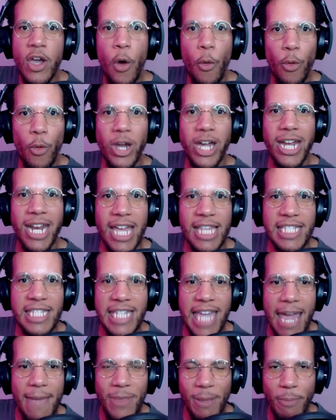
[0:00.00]
We're gonna
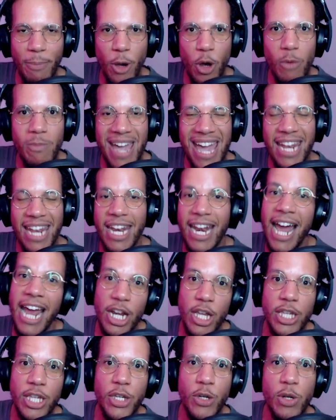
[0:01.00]
escape the poop man, and I
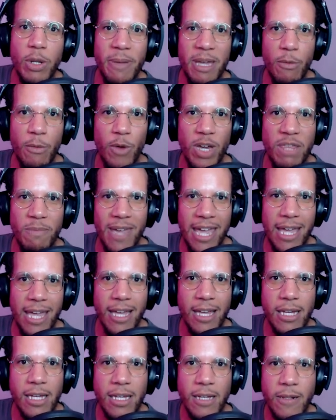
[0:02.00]
need you to be with me.
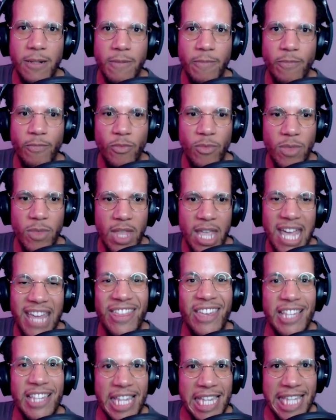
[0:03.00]

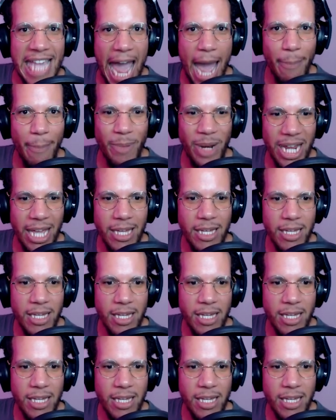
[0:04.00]
This is happening.